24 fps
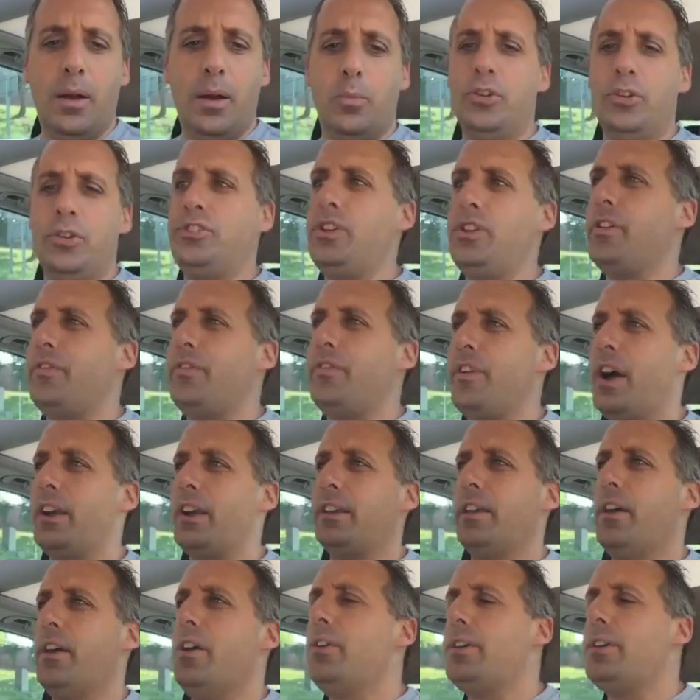Whiskey or
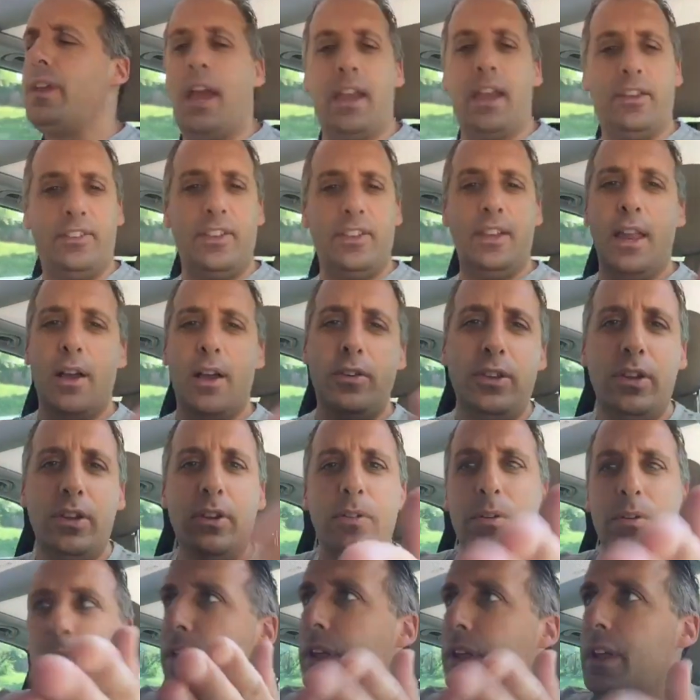vodka? Okay, see, now
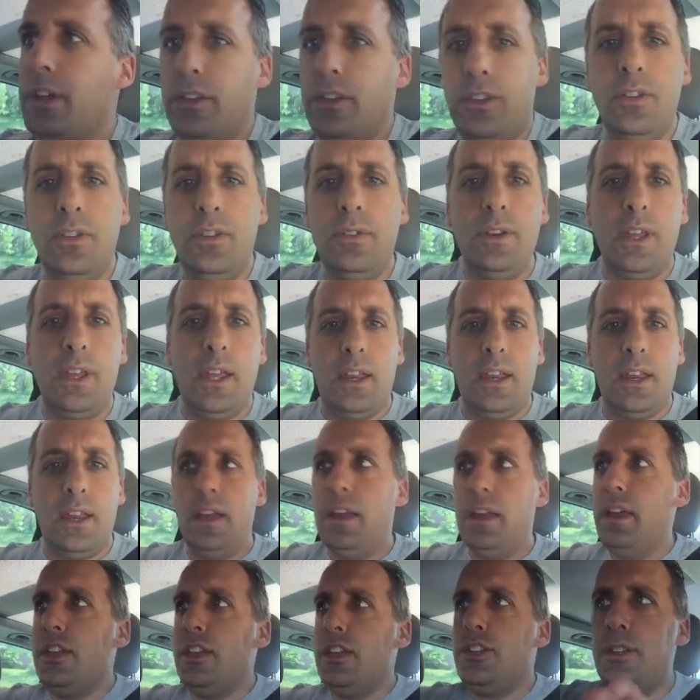you need
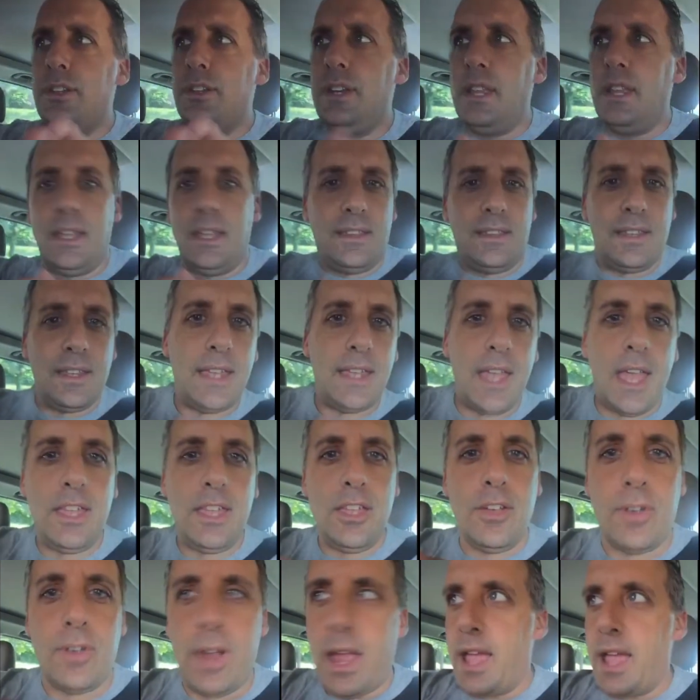to get
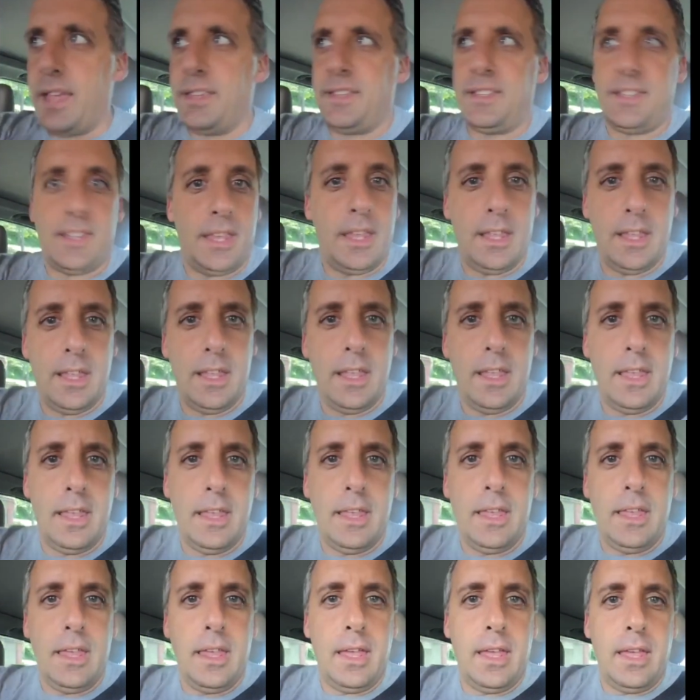your ass
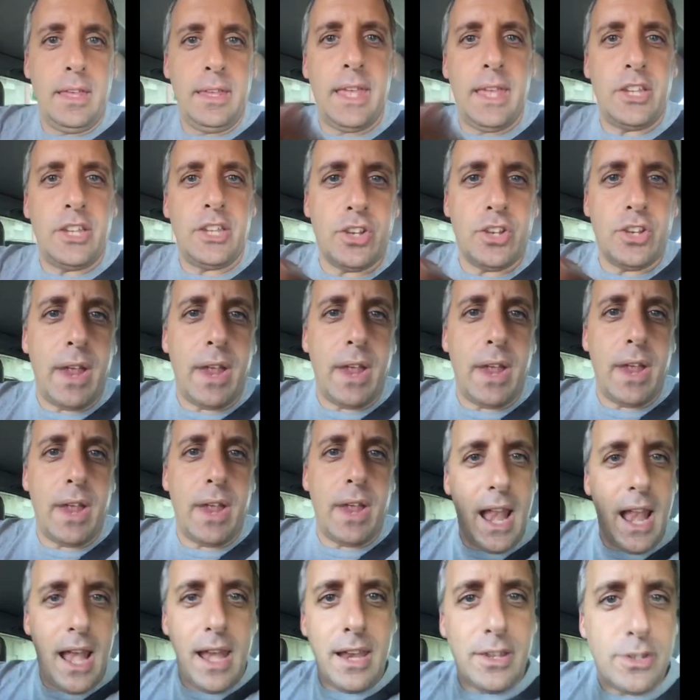
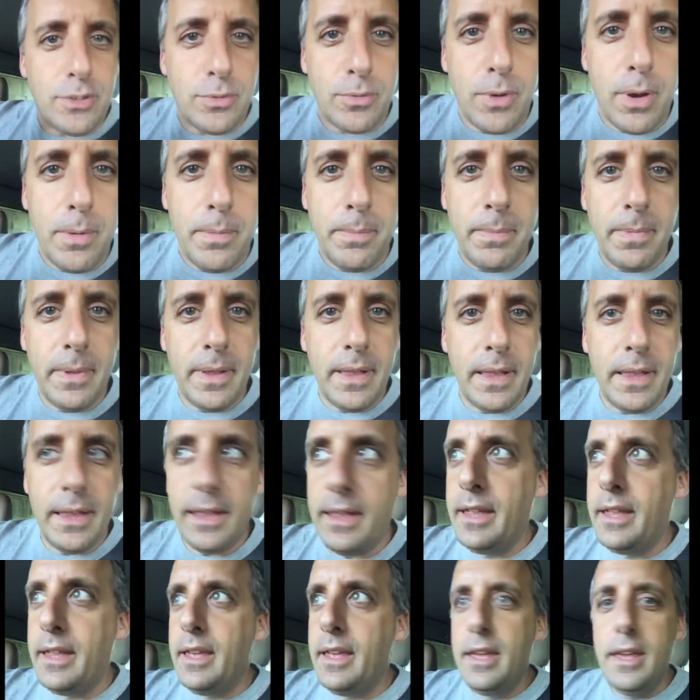out of this room.
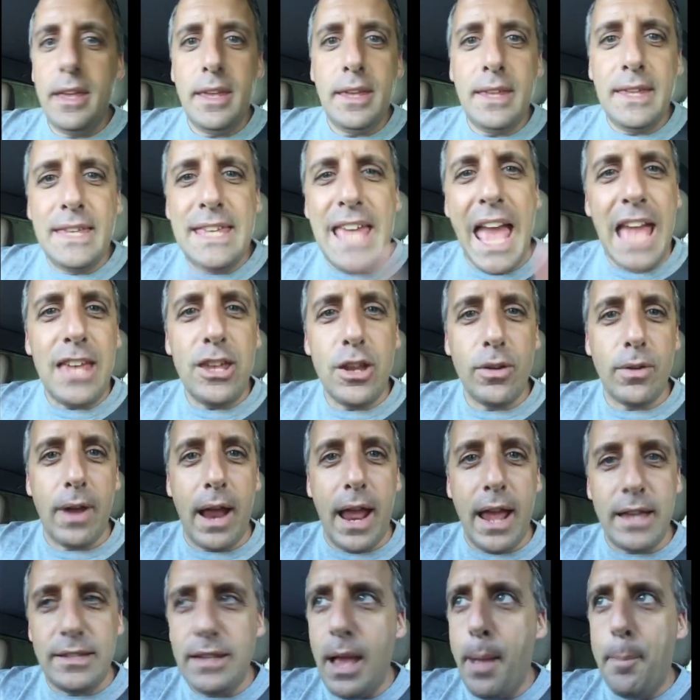Get your
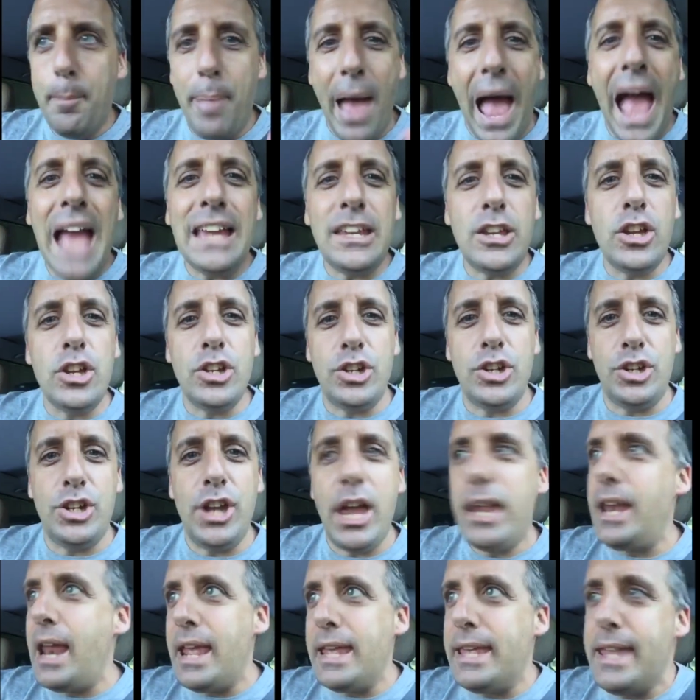ass, pack your
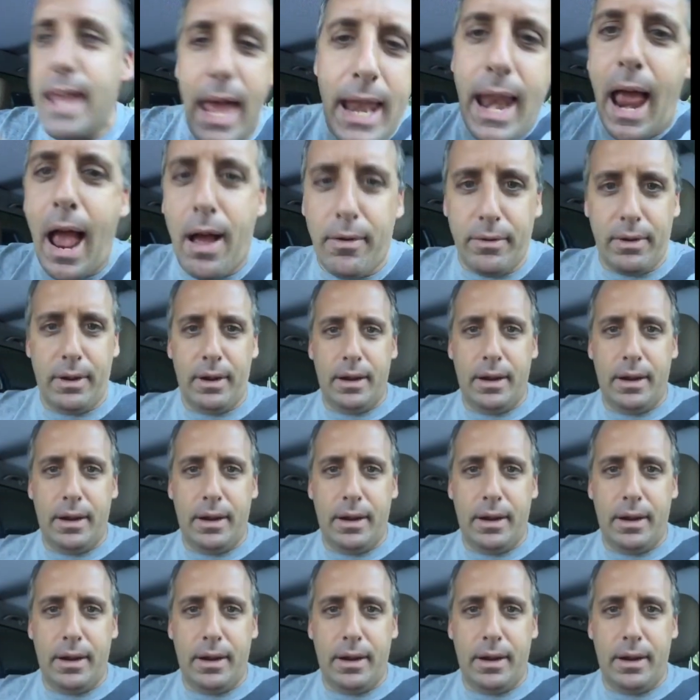shit, and get out.